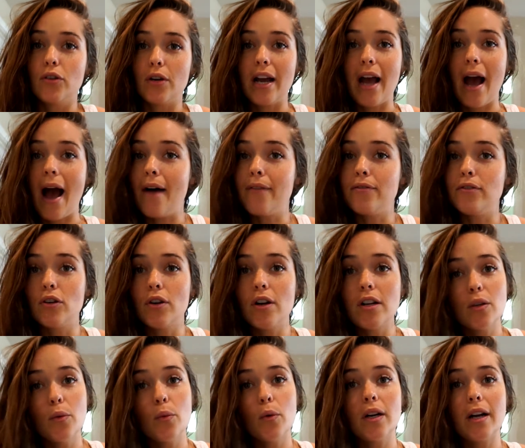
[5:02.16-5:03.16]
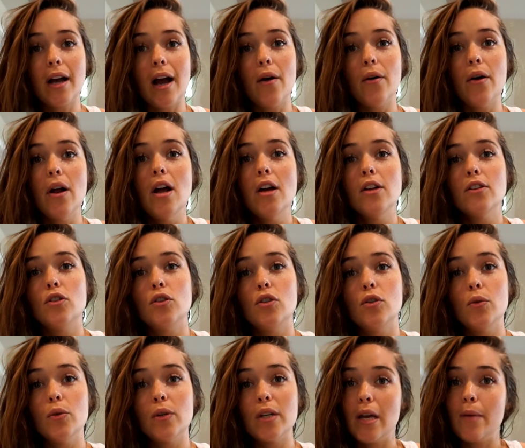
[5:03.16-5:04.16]
half during the workout
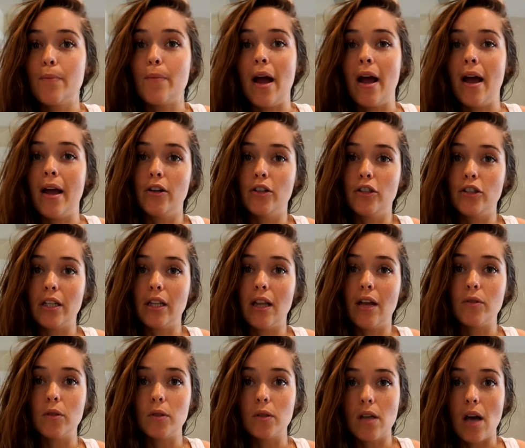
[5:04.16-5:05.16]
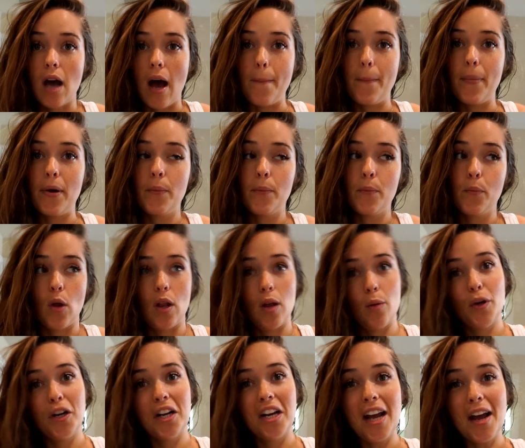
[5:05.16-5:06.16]
to keep my energy levels up while I'm
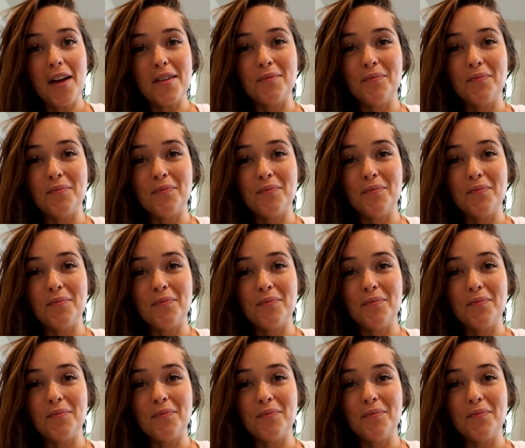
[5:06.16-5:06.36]
working out.